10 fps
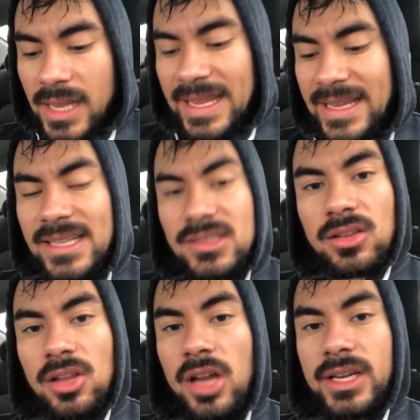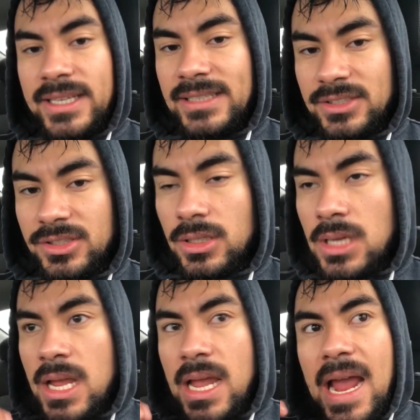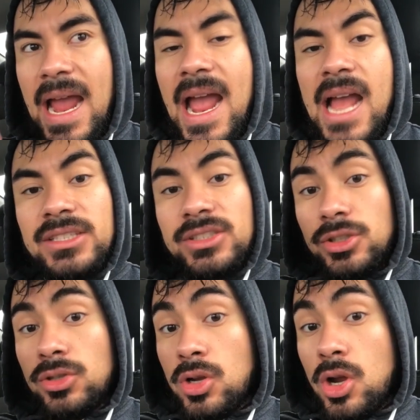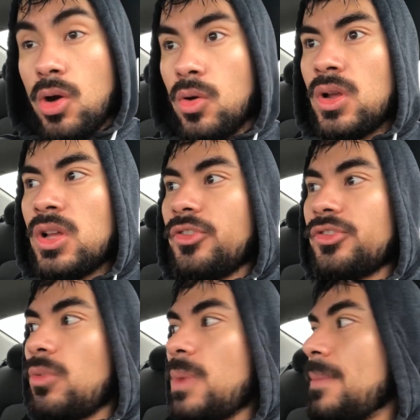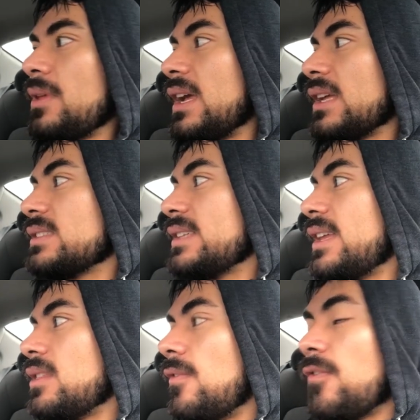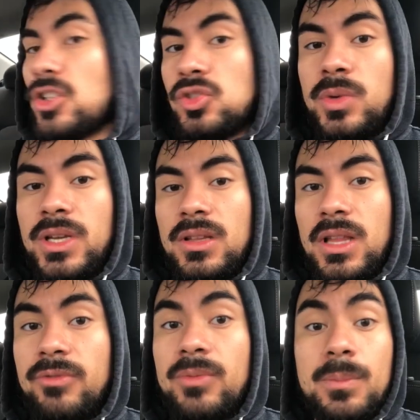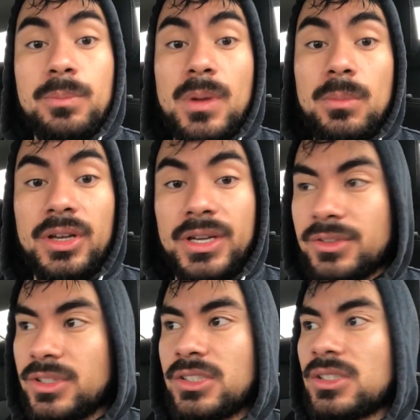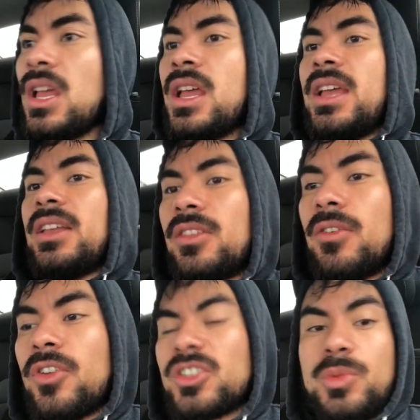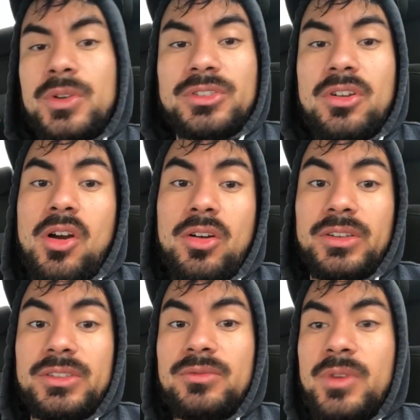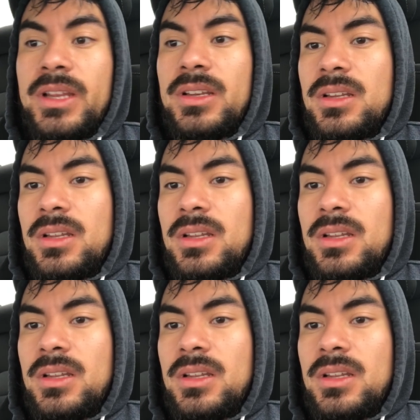it gets a lot easier as you go. So maybe like say the first week, like for my, my buddy, it was his, the first week was the hardest, right?